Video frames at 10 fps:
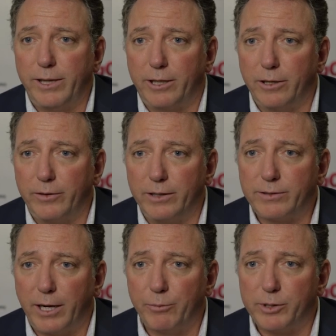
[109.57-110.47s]
take on the
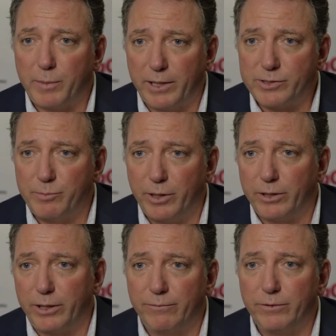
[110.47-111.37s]
entire
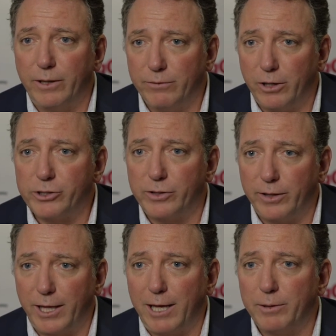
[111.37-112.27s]
responsibility of launching the
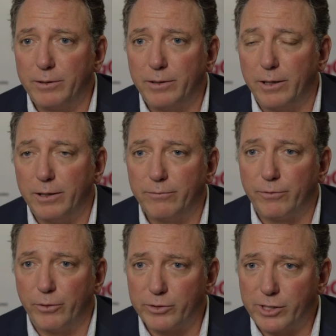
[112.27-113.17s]
game
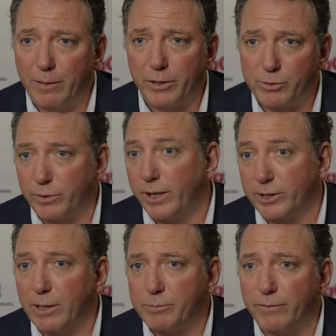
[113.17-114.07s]
for those companies, with the
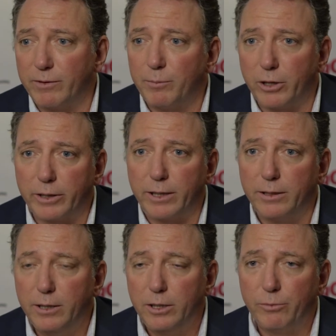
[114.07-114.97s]
exception of the marketing.
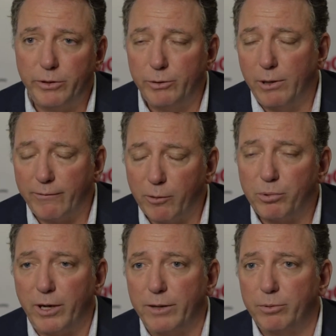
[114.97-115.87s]
We do, however,
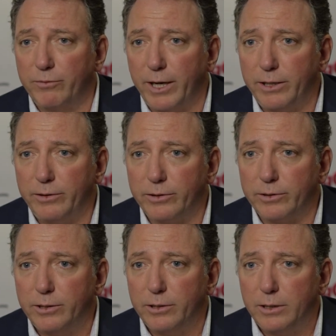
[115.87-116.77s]
provide
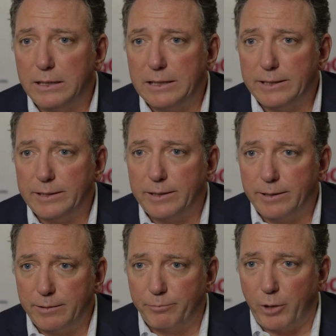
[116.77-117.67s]

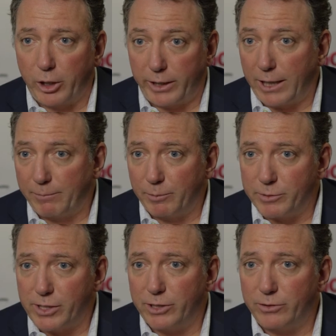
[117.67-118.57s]
marketing
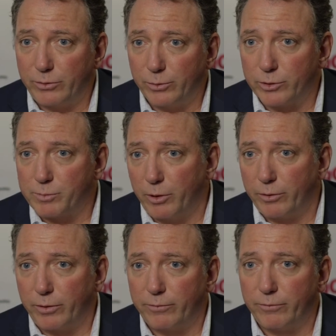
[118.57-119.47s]
optimization tools,
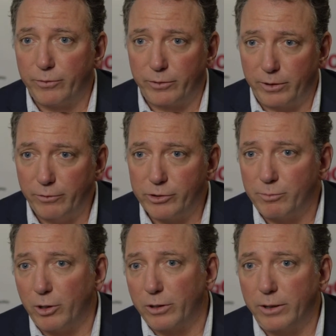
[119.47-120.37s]
both for the conversion
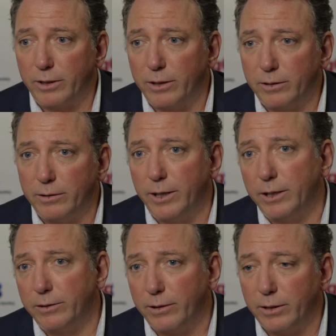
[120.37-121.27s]
marketing
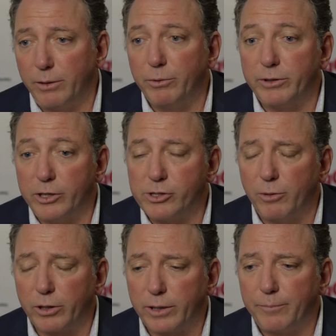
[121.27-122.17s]
and retention
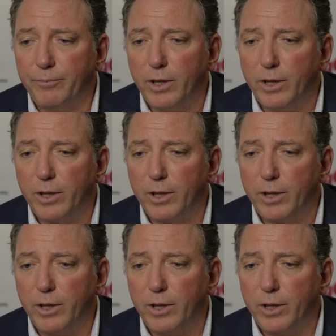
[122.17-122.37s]
marketing.